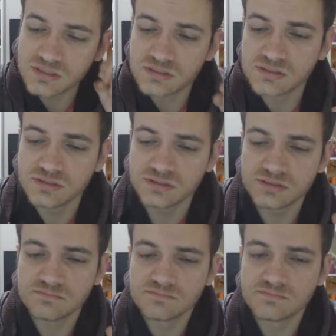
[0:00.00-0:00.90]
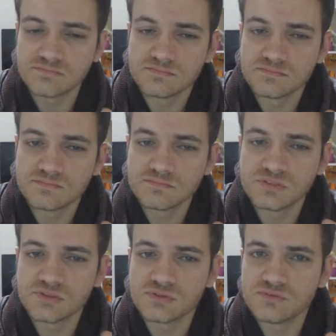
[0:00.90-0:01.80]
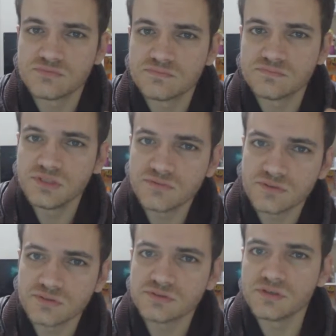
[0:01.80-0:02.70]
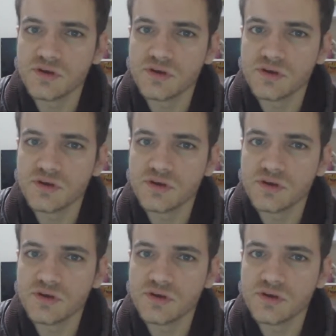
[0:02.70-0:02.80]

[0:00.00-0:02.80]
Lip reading: is sort of different.